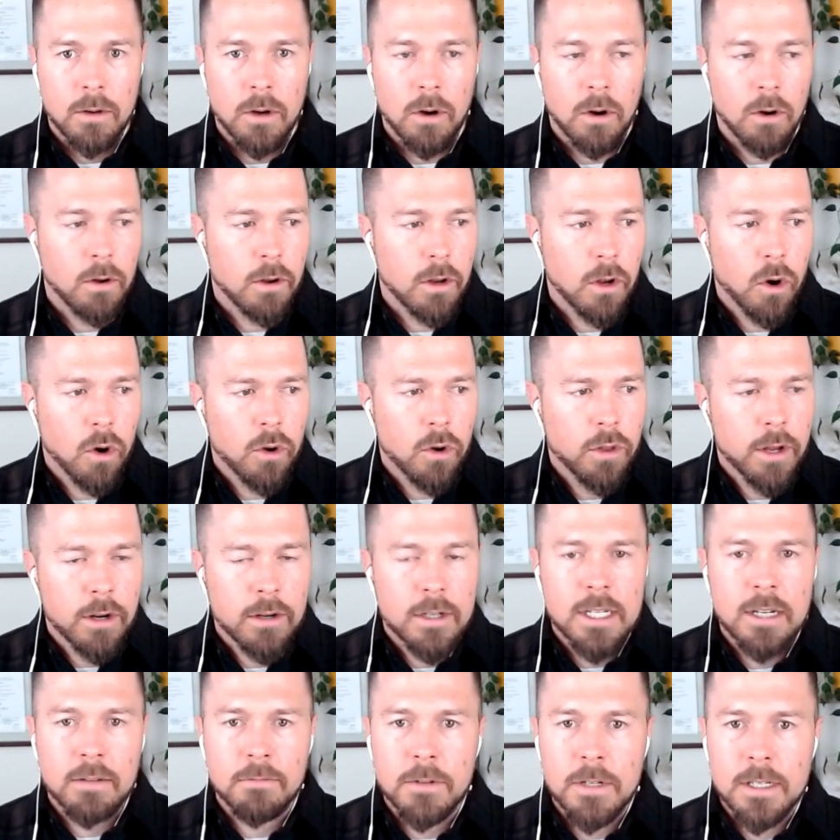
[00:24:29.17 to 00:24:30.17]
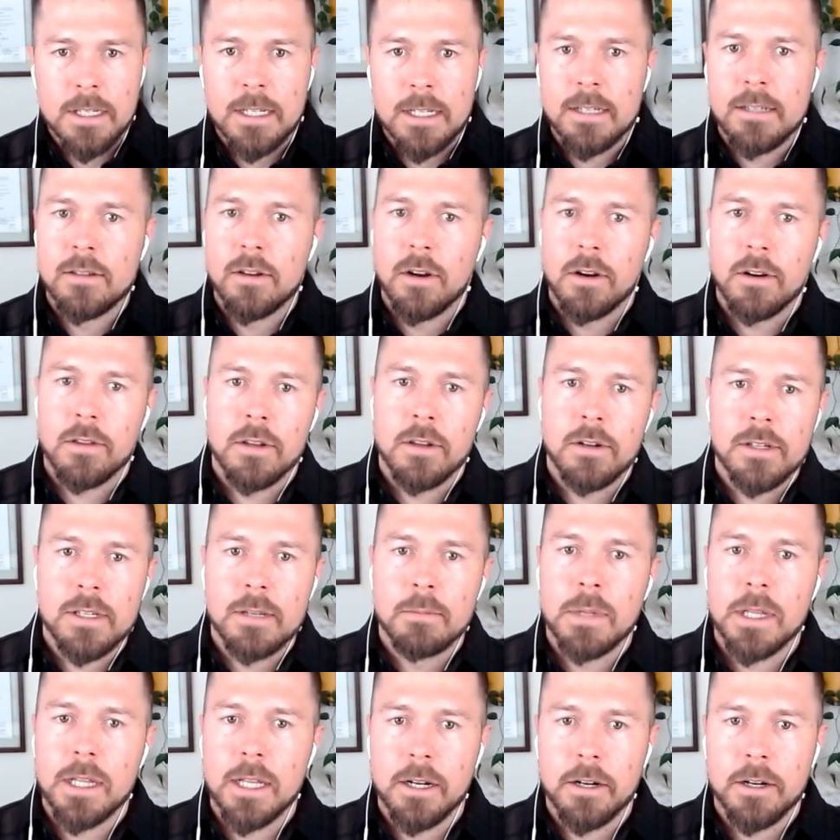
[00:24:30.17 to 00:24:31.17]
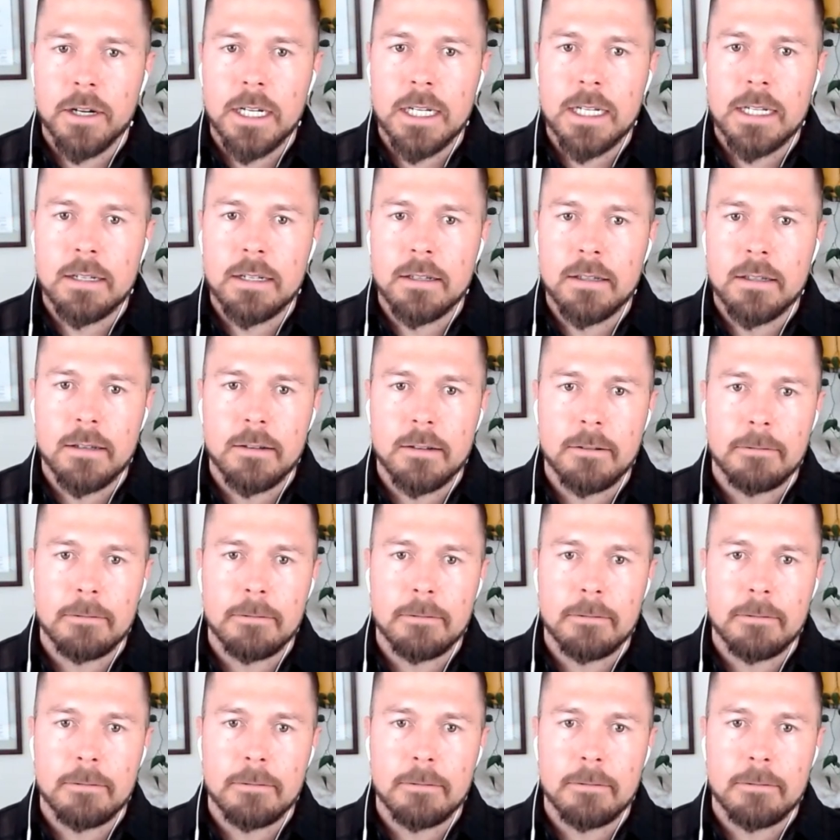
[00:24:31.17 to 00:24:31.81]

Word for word: Are, are there differences? Are there similarities?